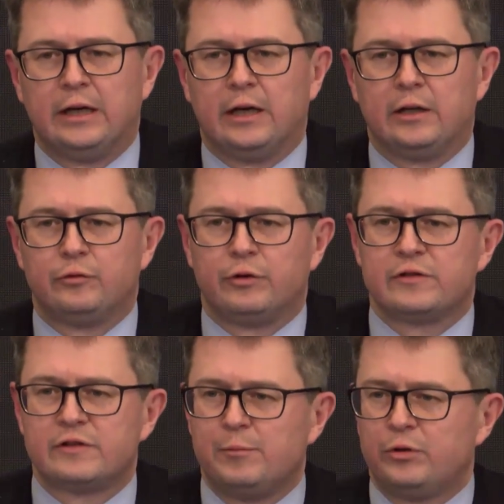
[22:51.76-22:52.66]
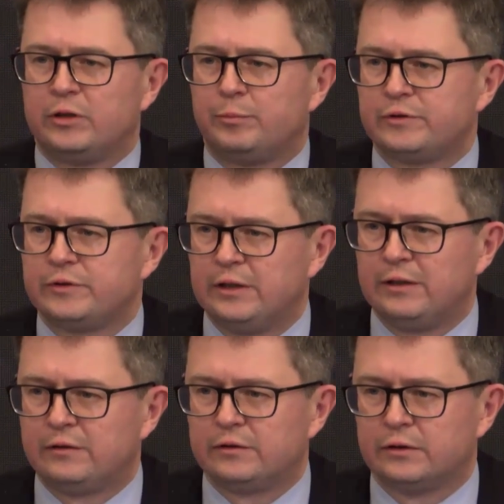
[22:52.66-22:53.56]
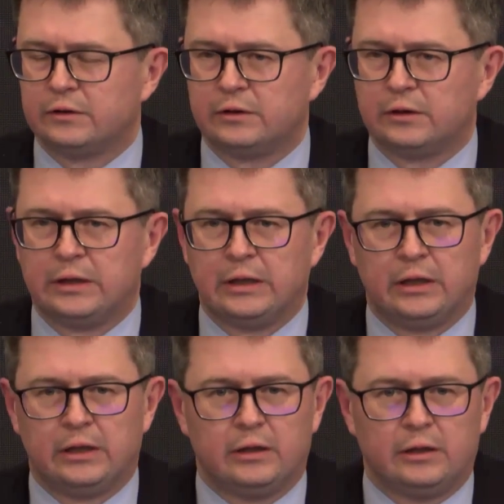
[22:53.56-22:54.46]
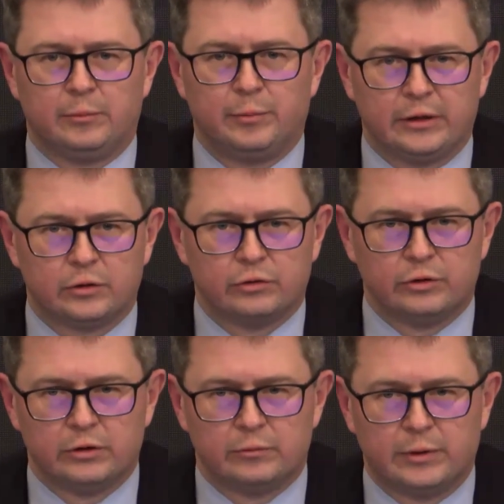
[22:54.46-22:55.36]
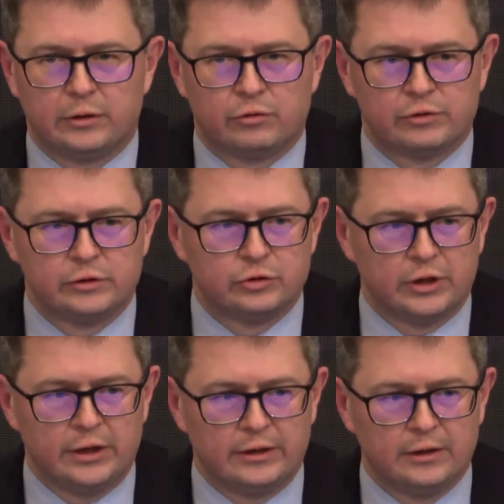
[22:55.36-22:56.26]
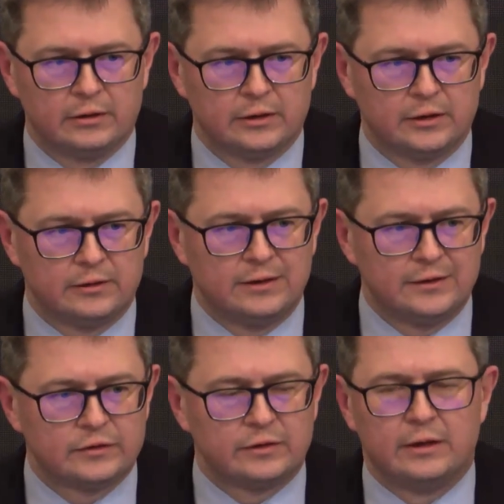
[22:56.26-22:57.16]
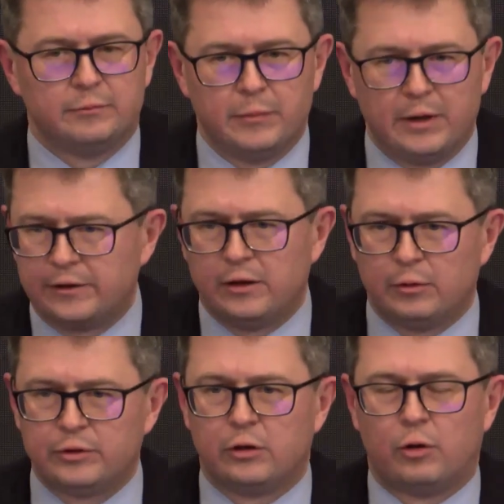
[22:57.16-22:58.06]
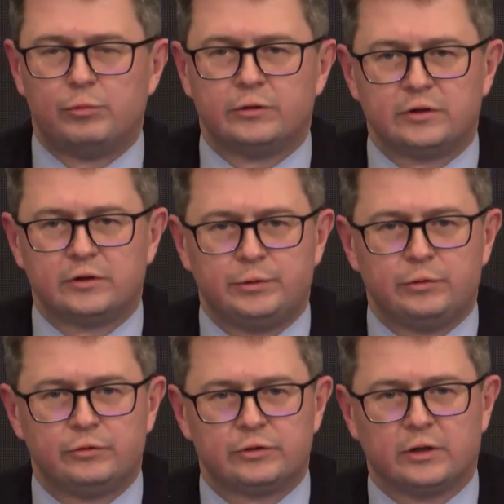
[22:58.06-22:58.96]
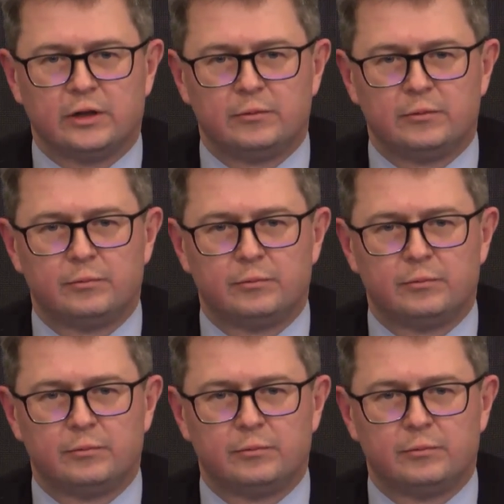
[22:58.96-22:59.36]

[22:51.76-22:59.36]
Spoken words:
and, for example, the proceedings by the courts in China. I know the global disputes are